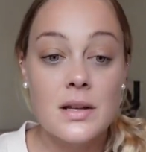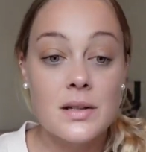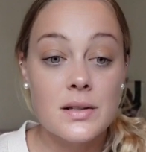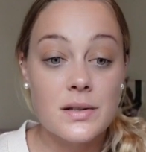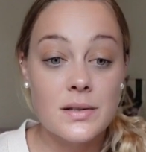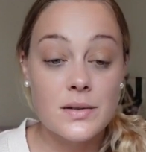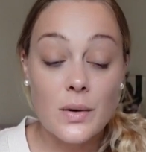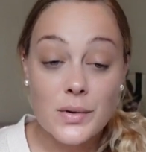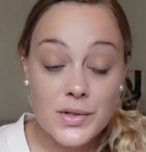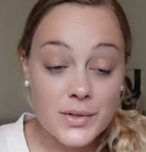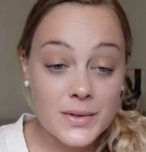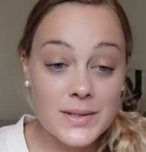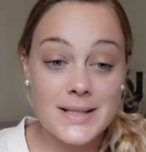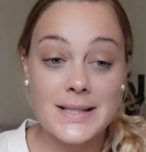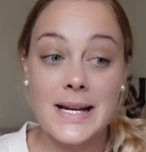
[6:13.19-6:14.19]

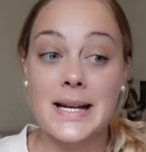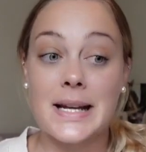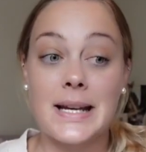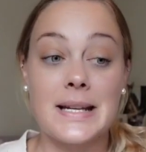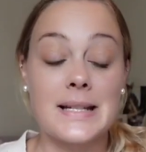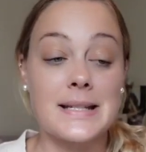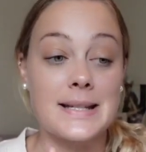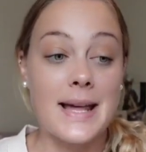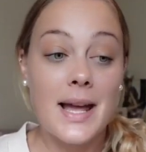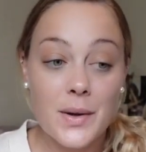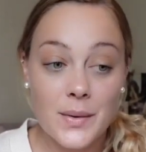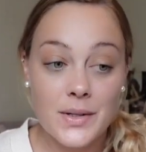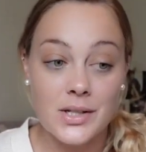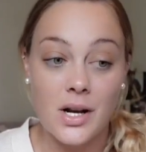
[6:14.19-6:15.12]
social studies, language